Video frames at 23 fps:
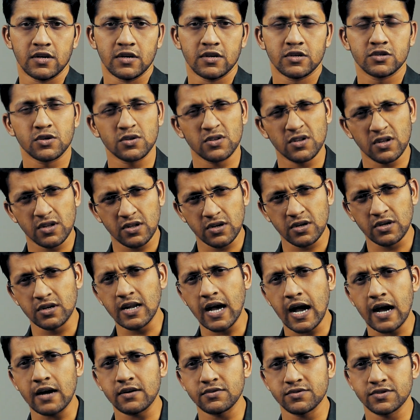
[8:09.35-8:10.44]
So the 3rd
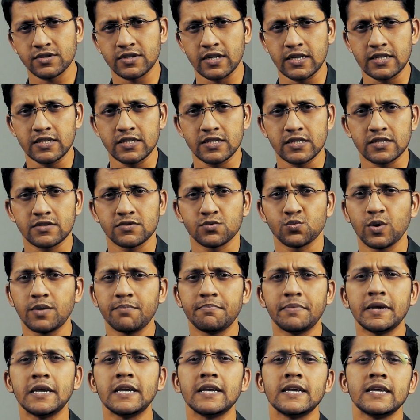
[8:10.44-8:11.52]
house things will
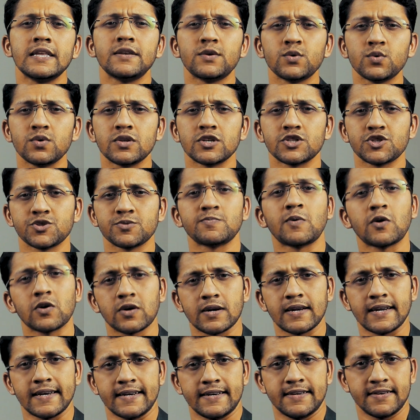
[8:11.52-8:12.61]
be into the
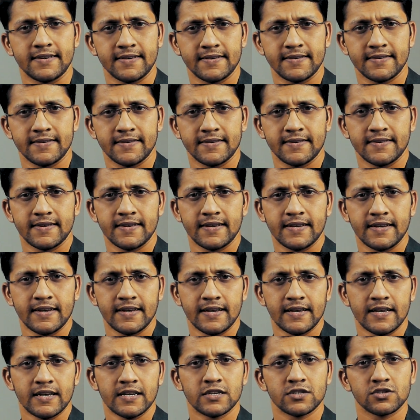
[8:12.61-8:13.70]
spotlight.
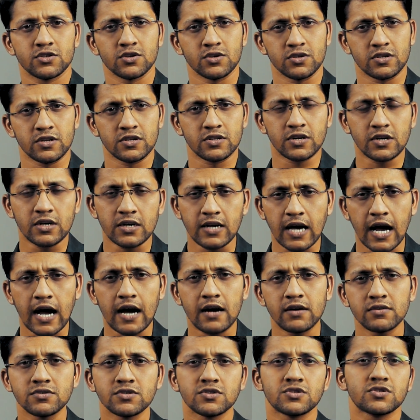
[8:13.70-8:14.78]
So the 3rd
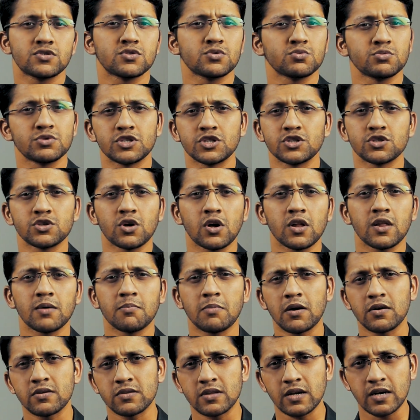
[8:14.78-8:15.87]
house, which is all
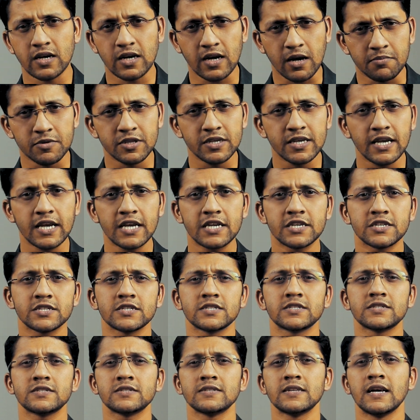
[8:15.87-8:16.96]
about the
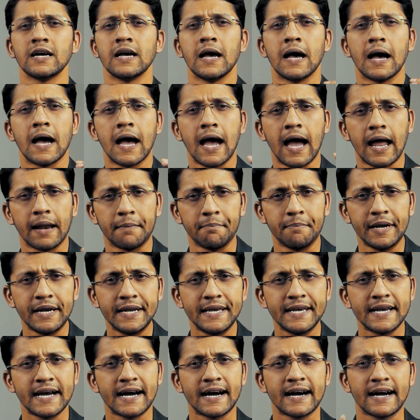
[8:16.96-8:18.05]
communication and
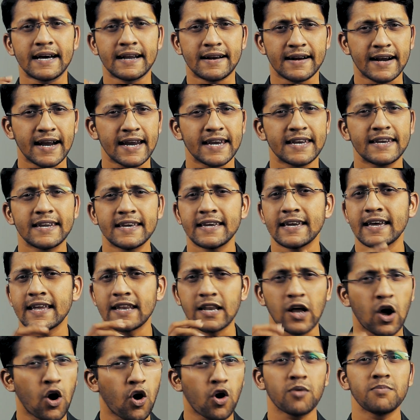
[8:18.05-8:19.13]
media, writing and
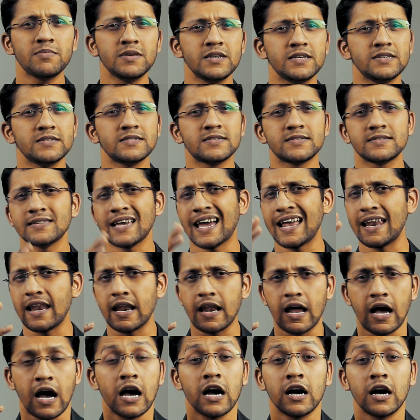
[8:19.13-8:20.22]
hobbies, and
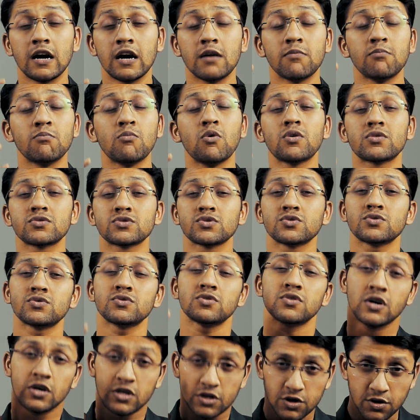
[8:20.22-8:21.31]
more
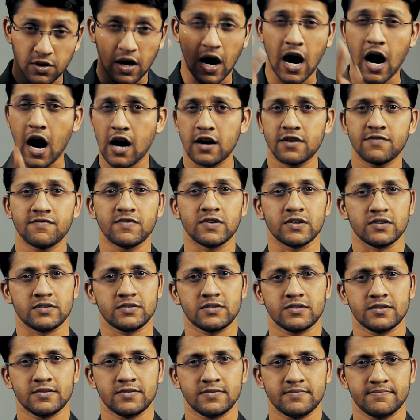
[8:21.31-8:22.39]
so your hard
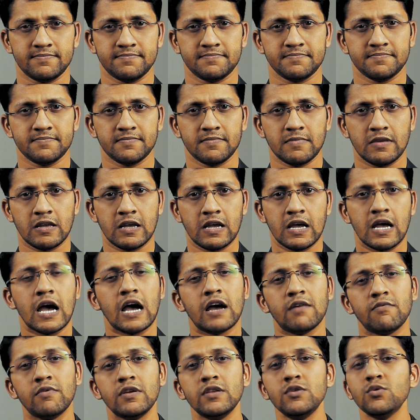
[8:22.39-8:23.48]
work.
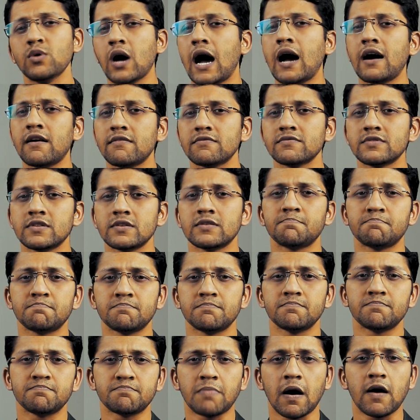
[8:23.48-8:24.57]
And when you have the
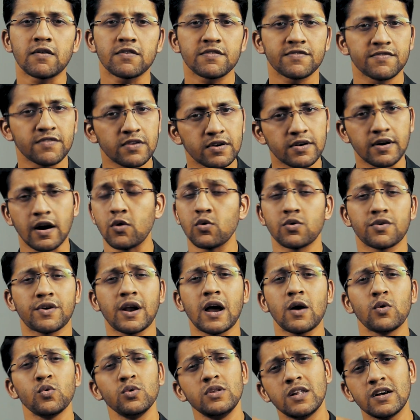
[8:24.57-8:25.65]
powerful
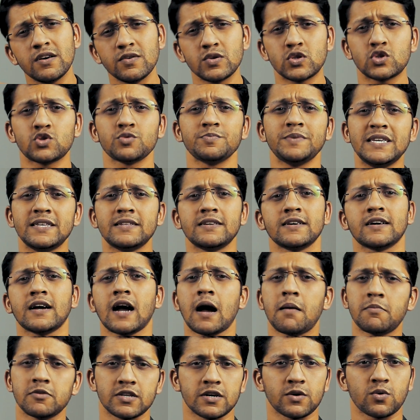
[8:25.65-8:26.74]
Rahu loves to be in the
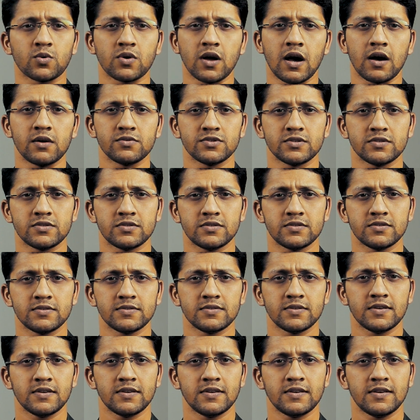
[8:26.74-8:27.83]
Kama Trikona houses,
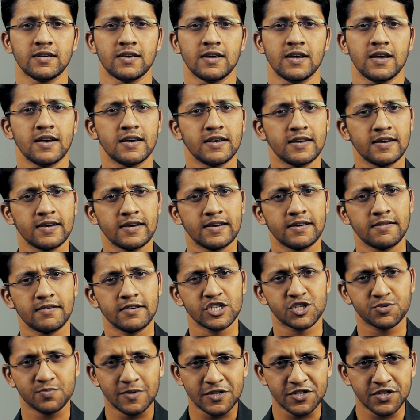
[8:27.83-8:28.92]

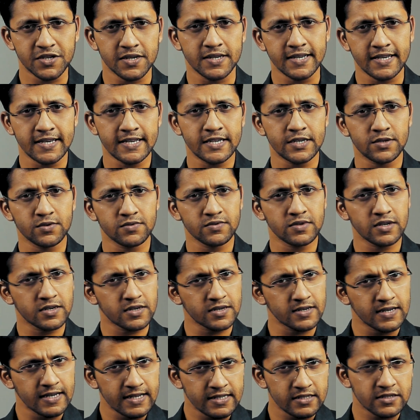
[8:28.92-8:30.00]
especially into
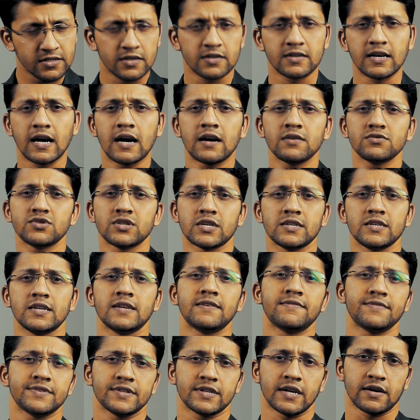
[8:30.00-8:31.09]
the 3rd house and
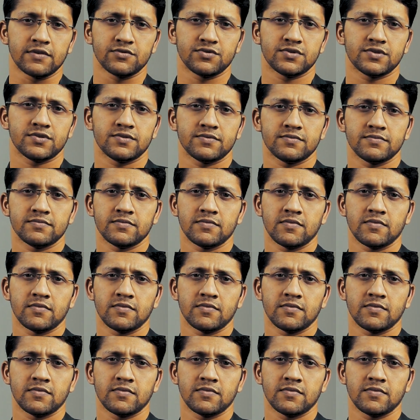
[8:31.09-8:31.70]
11th house.